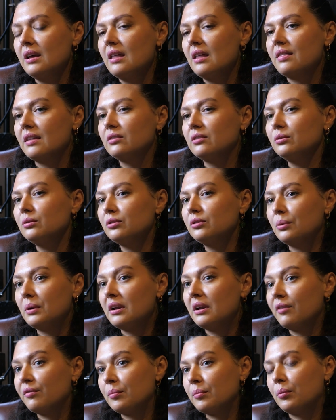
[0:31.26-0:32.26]
There's also
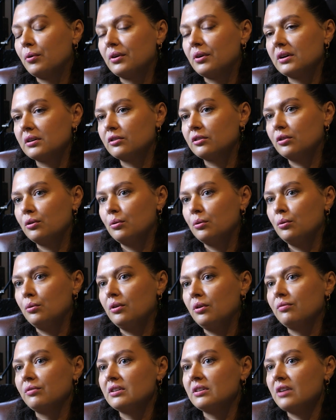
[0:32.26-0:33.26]
another product
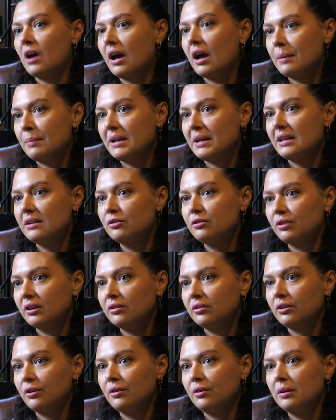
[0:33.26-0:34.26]
called retirement
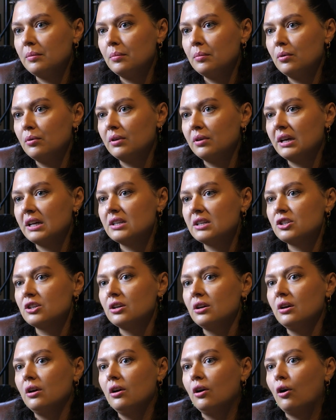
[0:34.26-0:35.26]
interest only mortgage,
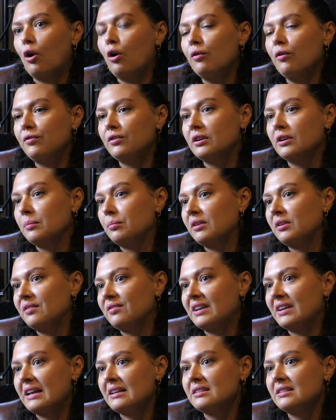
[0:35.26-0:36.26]
often
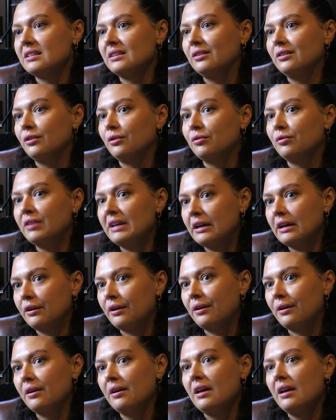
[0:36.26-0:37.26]
abbreviated to
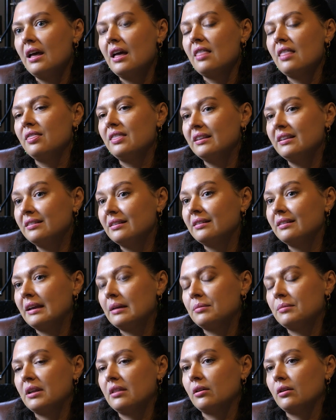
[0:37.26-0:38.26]
RIO. This is
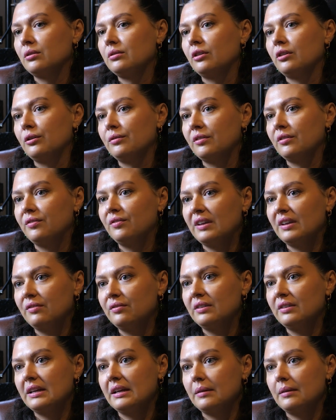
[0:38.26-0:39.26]
aimed at those over
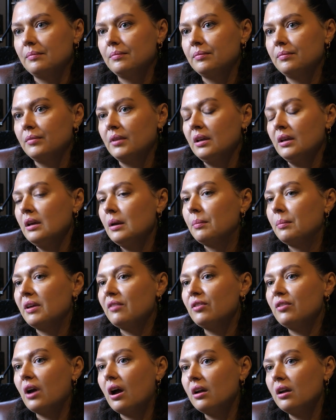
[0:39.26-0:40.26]
50. But
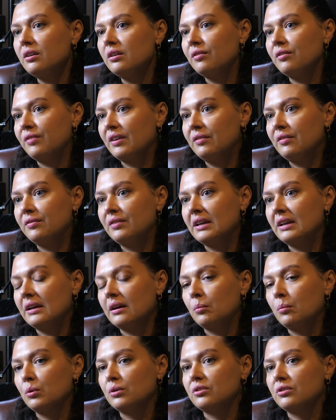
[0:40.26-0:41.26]
if you're under 50
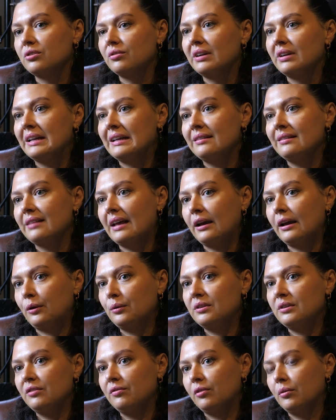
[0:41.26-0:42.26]
and want to release
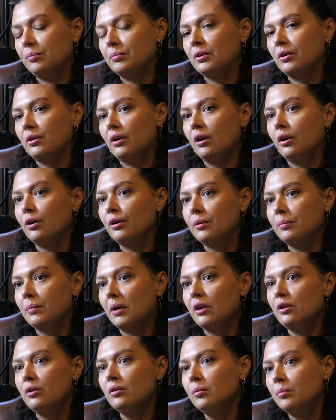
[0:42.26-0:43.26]
equity from your home,
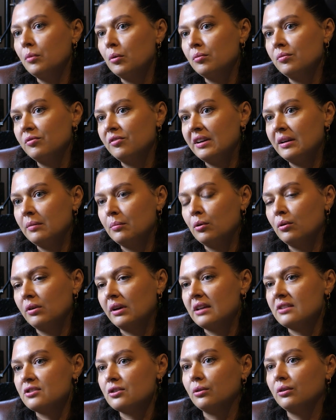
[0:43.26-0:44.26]
a normal
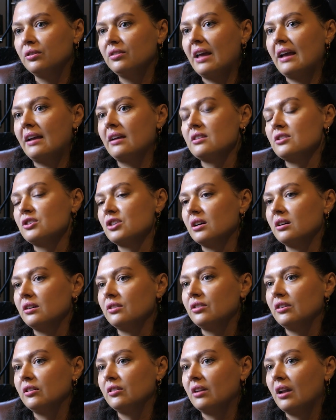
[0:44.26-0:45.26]
remortgage or second charge
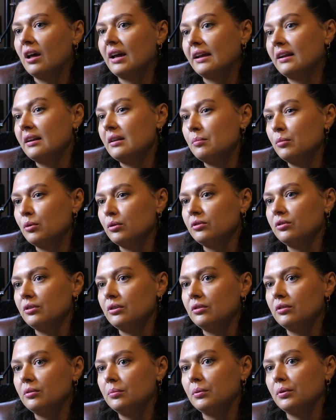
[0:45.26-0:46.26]
is likely more
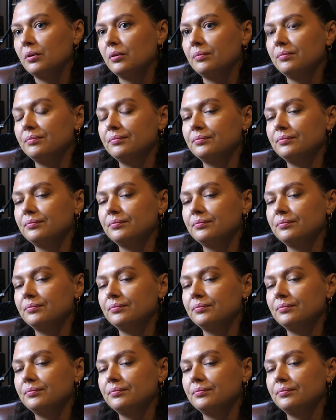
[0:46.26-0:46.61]
suitable.